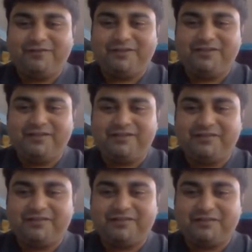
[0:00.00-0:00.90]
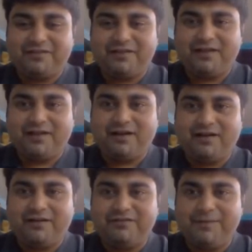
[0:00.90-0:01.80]
Now this is
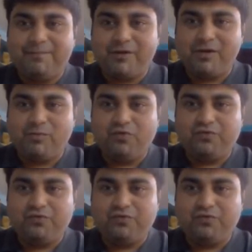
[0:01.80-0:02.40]
a simple